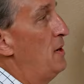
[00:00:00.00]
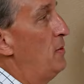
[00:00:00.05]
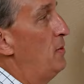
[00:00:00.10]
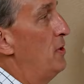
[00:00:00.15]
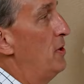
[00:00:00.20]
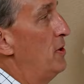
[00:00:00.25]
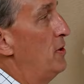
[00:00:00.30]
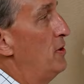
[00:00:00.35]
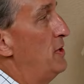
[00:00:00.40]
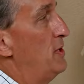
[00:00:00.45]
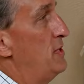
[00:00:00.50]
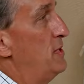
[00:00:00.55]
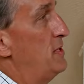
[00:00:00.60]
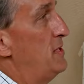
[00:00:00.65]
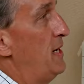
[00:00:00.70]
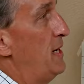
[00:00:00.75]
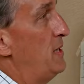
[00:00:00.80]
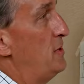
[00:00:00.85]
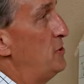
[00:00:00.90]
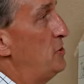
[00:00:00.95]
We're going to
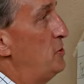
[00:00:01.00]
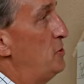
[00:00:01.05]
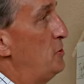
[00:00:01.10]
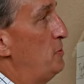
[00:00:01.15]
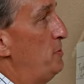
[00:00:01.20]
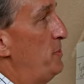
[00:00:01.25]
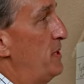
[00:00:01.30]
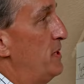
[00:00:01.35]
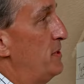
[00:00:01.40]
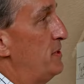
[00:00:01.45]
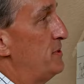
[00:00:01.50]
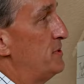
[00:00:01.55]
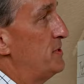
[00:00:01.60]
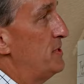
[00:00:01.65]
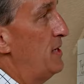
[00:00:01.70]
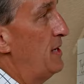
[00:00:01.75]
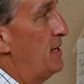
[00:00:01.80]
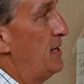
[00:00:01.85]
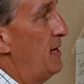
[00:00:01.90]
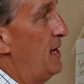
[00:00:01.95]
take 2
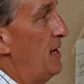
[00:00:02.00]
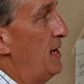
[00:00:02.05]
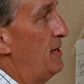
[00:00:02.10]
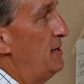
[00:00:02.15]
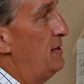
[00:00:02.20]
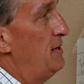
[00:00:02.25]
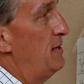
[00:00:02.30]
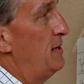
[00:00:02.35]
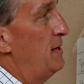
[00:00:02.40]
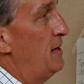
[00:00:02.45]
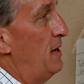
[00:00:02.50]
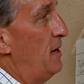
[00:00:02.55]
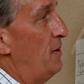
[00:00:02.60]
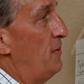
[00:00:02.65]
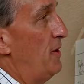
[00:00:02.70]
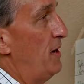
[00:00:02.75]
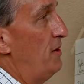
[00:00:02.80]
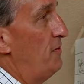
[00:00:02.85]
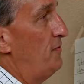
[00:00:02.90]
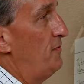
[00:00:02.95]
pills again
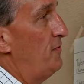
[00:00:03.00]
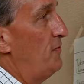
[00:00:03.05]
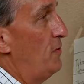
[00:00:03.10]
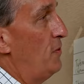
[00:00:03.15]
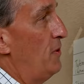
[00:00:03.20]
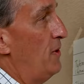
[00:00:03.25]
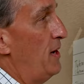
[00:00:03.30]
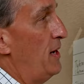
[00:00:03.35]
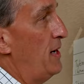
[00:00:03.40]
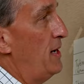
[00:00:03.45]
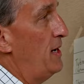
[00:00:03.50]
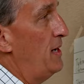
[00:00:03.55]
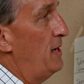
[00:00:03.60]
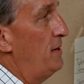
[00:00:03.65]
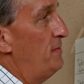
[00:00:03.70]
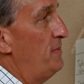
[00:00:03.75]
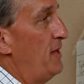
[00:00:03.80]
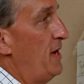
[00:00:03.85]
around 4 a.m.